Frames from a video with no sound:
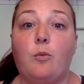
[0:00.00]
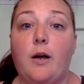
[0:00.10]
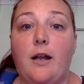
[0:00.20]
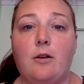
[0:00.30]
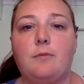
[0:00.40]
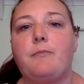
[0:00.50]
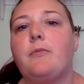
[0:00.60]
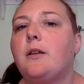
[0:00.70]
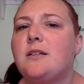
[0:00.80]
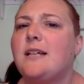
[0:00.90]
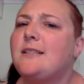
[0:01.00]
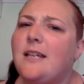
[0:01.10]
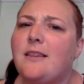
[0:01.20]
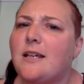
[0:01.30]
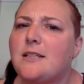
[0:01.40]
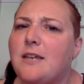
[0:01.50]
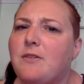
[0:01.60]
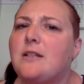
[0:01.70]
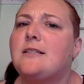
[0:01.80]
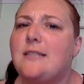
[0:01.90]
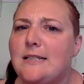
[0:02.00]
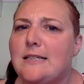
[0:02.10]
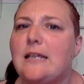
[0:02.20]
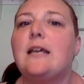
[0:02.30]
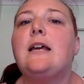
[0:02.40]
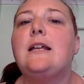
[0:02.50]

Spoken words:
what did I say? Thanksgiving, Disney.